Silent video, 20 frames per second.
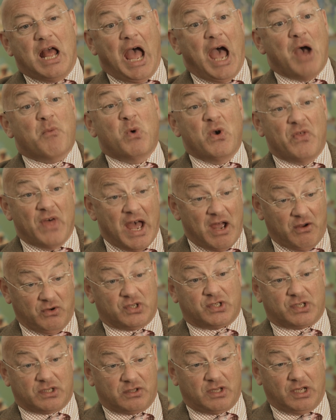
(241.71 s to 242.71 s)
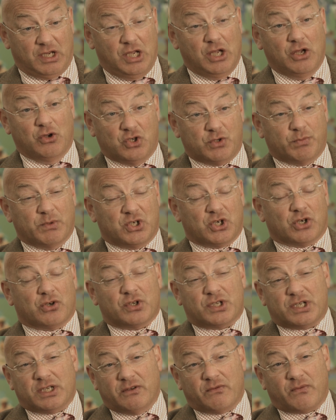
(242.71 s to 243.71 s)
and without the huge
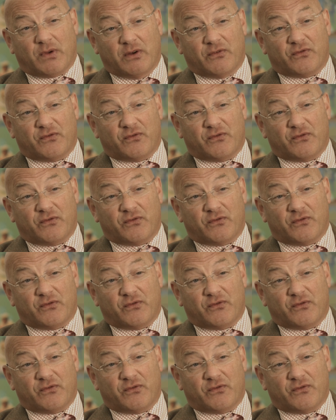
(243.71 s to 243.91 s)
majority of